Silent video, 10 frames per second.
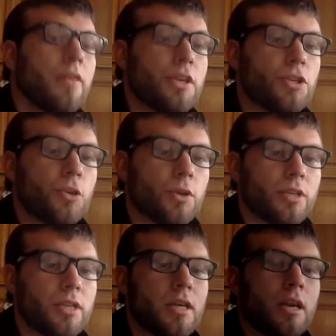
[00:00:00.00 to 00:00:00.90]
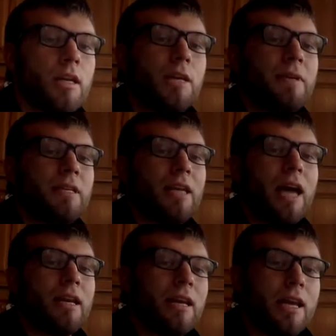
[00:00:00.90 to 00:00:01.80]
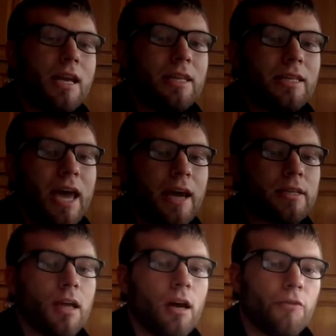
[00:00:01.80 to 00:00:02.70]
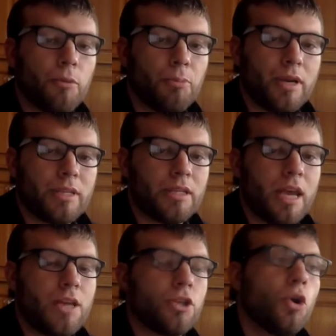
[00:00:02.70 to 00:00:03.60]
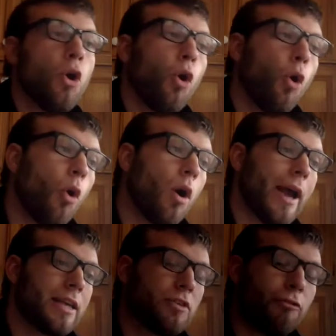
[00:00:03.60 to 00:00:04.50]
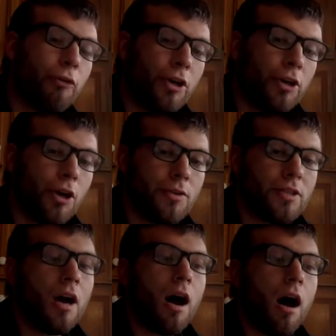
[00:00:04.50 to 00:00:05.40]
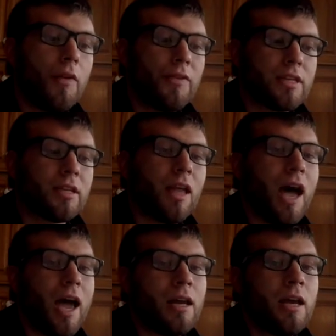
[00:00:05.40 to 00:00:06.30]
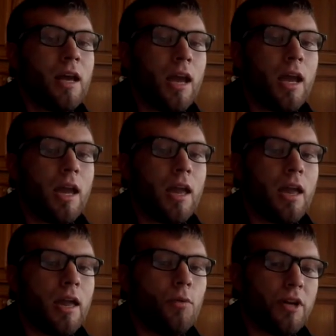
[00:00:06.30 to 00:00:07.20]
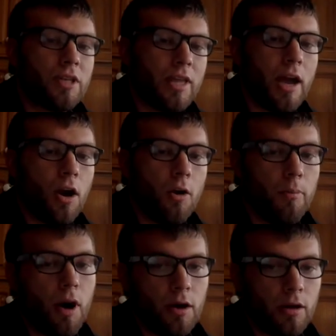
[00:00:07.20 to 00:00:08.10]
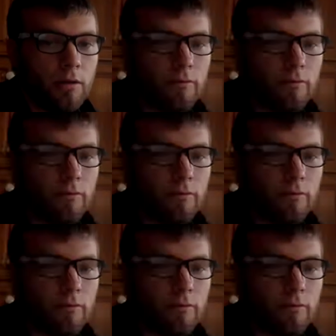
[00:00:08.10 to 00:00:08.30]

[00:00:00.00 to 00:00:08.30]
These sources need to be cited in the text of your presentation or as footnotes on the slide in which they are a part of.